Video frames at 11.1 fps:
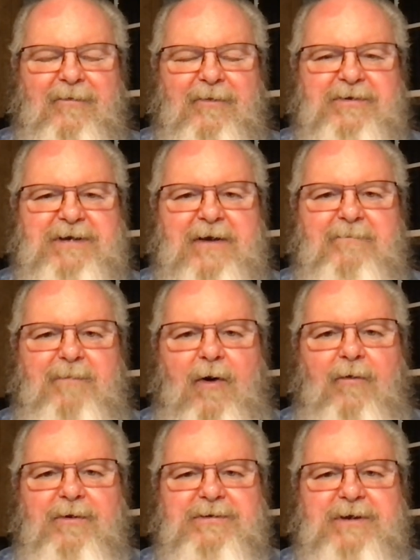with the same
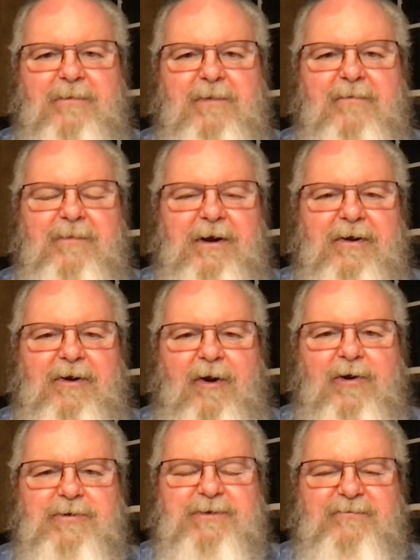boldness, commitment, and
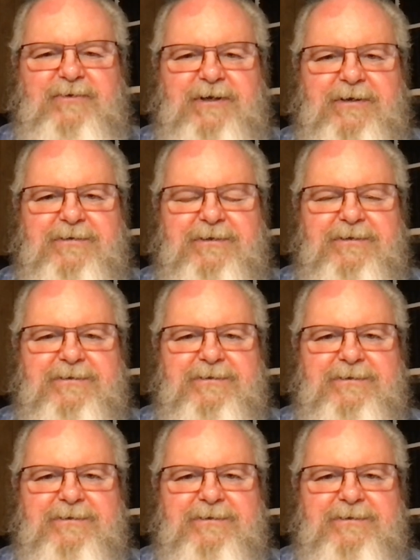courage of Jesus.